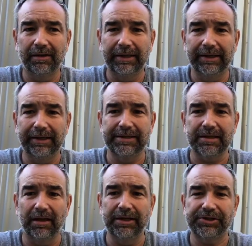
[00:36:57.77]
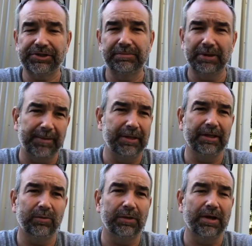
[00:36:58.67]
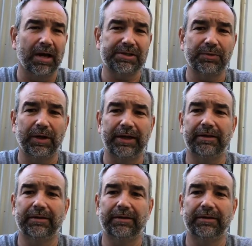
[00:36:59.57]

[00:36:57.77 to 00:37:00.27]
in insulation, maybe it would not sweat.